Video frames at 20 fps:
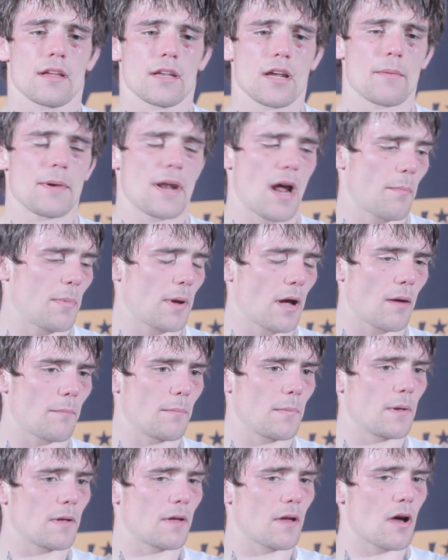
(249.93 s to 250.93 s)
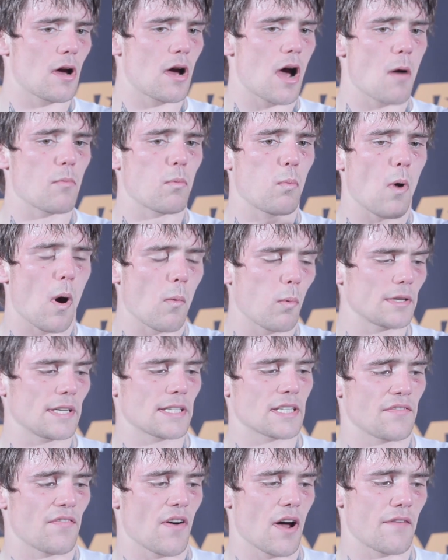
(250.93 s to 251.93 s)
Yeah, I mean, I
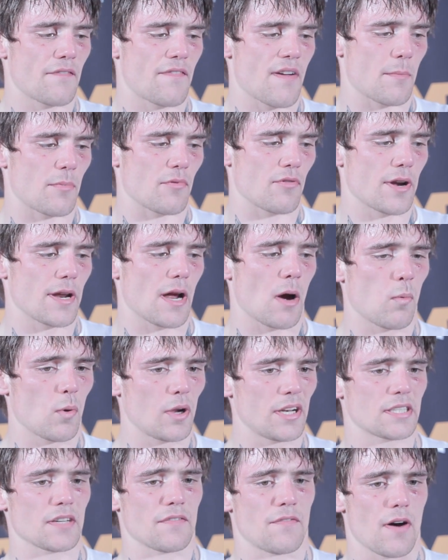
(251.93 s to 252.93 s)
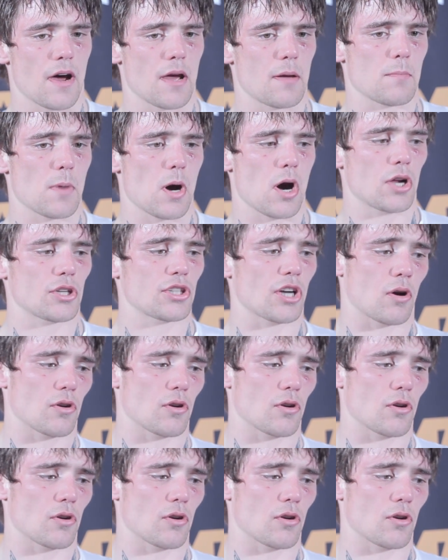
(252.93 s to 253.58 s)
wanted to fight in February. I wanted to fight in March.